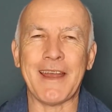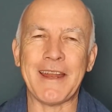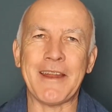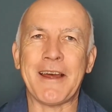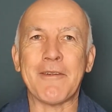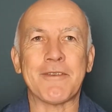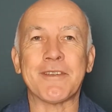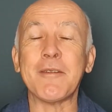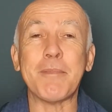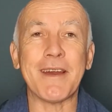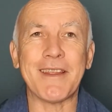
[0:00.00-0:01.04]
and now they're
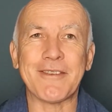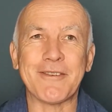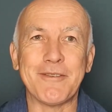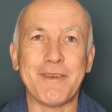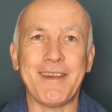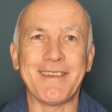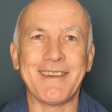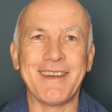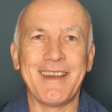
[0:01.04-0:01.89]
still paying their school fees.